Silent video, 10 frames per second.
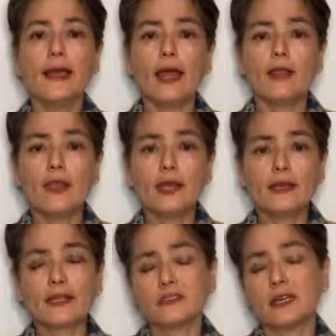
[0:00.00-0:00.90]
And then
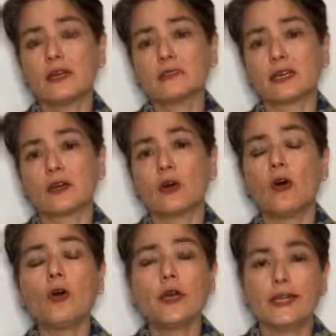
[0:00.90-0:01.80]
the cells that are
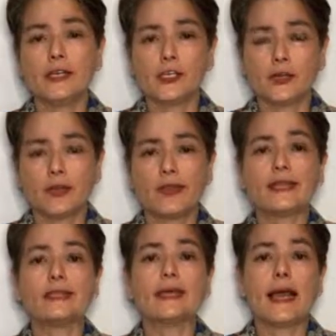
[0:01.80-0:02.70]
already injured, they
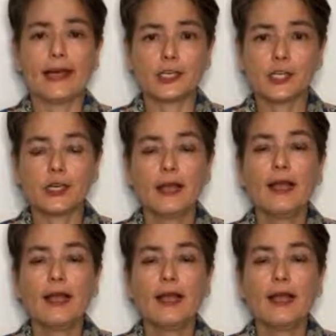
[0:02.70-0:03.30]
detach.